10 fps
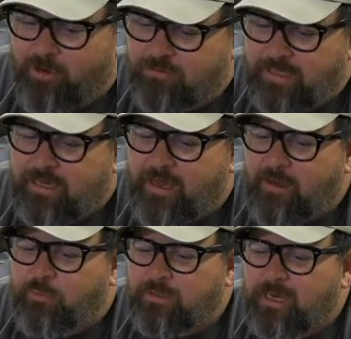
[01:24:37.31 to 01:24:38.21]
Like
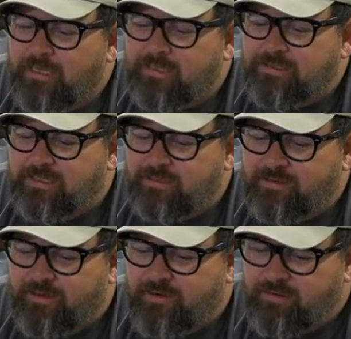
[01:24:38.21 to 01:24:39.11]
I'd like to get there.